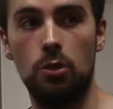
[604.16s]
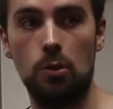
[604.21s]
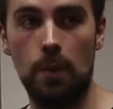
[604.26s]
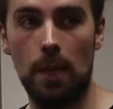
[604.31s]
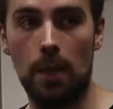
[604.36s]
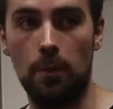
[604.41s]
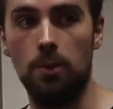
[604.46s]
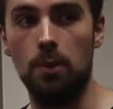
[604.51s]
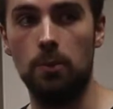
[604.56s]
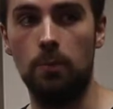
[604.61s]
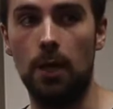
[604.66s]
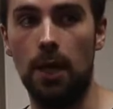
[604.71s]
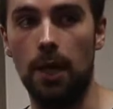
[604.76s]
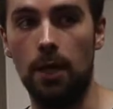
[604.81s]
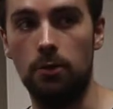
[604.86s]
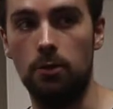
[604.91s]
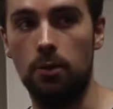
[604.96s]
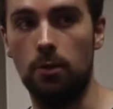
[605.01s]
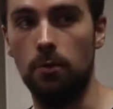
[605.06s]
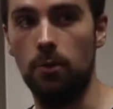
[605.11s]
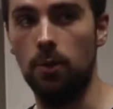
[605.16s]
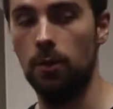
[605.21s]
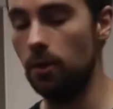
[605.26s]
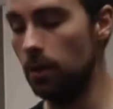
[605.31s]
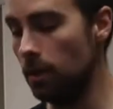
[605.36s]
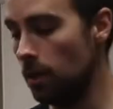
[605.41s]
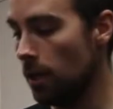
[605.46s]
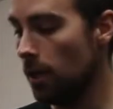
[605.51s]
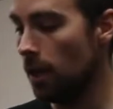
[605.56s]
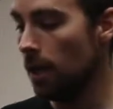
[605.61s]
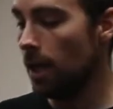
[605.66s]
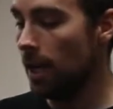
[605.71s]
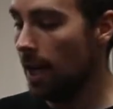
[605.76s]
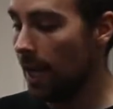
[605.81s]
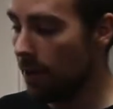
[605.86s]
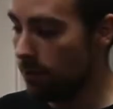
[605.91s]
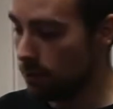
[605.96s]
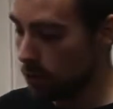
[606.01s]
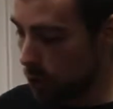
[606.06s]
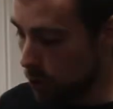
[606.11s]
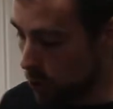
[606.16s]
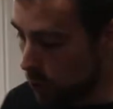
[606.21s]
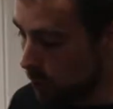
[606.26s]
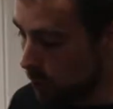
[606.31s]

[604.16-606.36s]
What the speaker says: be able to play a trump. If 2